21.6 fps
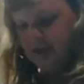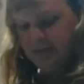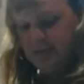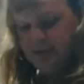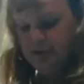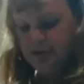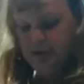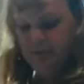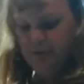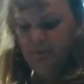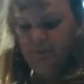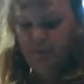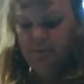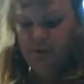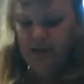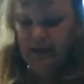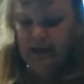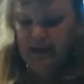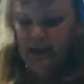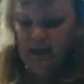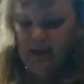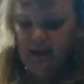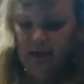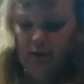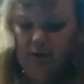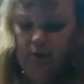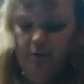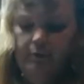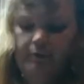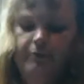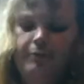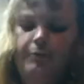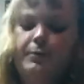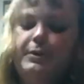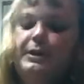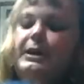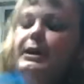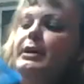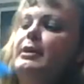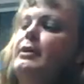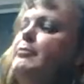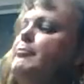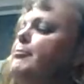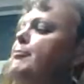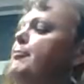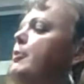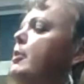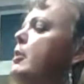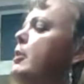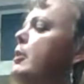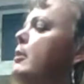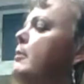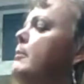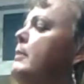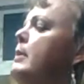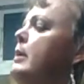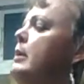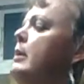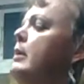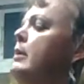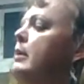to make sure before I fully confirm.